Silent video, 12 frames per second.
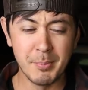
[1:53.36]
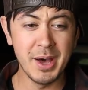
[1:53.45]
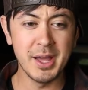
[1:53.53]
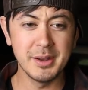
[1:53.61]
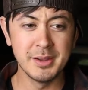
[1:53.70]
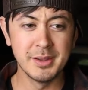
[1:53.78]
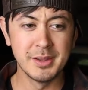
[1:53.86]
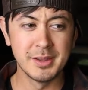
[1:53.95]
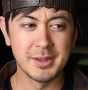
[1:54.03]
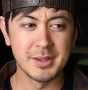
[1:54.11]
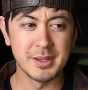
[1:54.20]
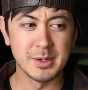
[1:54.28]
but
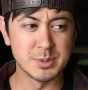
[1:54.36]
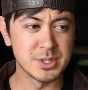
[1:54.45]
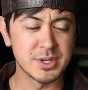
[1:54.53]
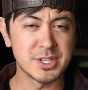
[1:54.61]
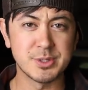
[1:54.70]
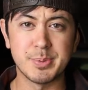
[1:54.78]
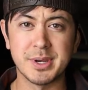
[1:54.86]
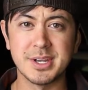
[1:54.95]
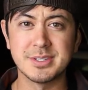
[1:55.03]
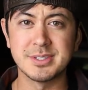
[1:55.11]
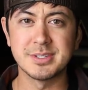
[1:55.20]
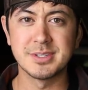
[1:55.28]
it was a good
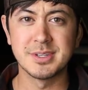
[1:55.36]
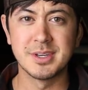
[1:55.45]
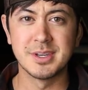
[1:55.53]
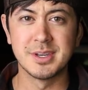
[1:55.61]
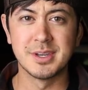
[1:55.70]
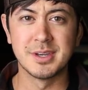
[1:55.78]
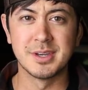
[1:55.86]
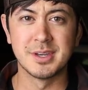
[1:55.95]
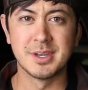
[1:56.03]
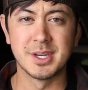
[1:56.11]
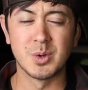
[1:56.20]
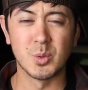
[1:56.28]
experience.
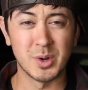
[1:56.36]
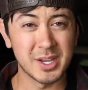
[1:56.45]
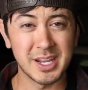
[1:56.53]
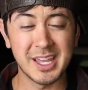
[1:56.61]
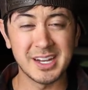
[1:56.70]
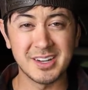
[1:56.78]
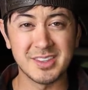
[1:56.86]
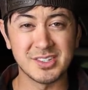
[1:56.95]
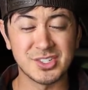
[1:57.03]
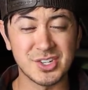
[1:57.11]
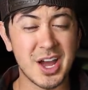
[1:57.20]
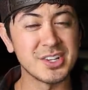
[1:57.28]
We're gonna get into the
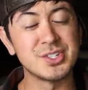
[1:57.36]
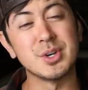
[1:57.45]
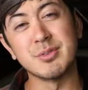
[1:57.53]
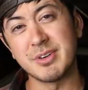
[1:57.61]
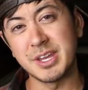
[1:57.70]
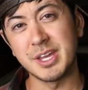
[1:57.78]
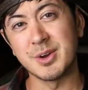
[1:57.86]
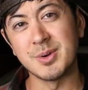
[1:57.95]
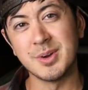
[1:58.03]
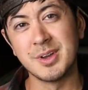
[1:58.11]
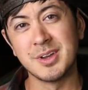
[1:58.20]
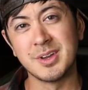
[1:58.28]
SHOT Show
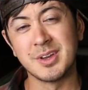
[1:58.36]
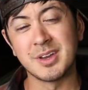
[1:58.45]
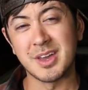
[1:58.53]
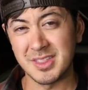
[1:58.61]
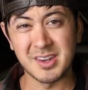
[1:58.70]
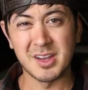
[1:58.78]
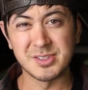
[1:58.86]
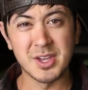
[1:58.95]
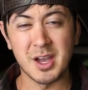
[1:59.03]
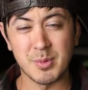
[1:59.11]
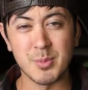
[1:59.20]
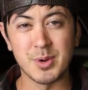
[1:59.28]
video and then I'll
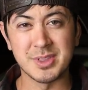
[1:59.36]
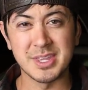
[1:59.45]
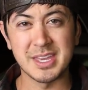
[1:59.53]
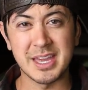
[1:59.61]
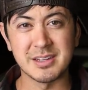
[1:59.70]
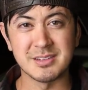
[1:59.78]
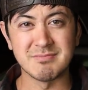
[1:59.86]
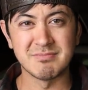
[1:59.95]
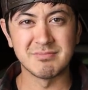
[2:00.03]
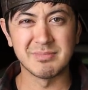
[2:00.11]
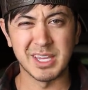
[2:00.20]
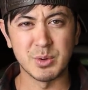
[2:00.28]
talk more at the end.
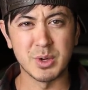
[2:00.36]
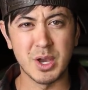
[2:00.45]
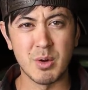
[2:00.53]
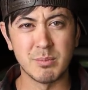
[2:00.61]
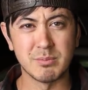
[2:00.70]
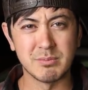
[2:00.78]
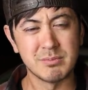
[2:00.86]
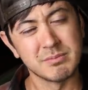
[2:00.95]
Here we go.